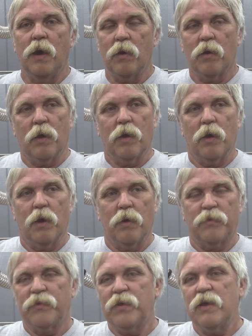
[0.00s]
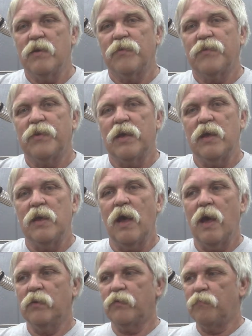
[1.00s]
Now, a CNC
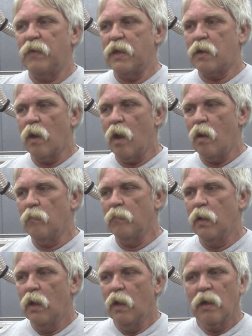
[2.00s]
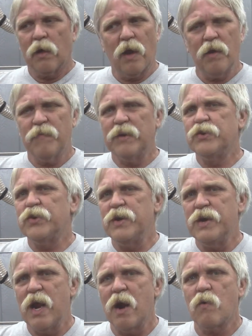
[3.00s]
has become kind of a
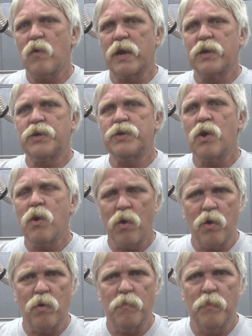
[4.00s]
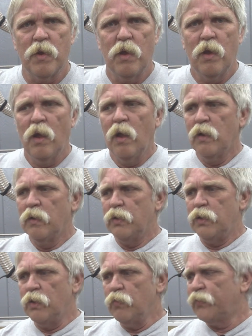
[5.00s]
generic term
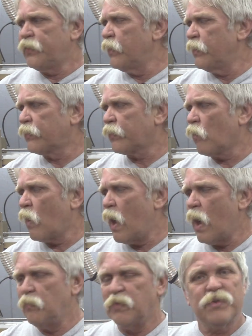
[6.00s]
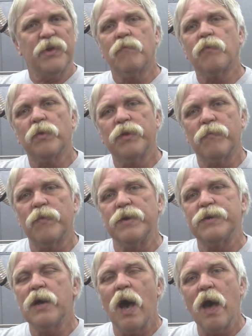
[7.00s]
used to describe several
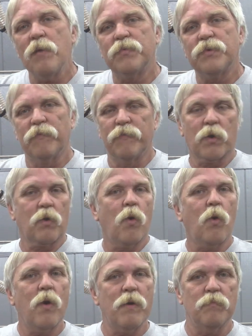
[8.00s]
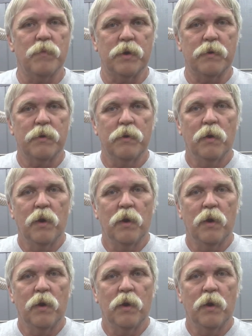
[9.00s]
different types of equipment,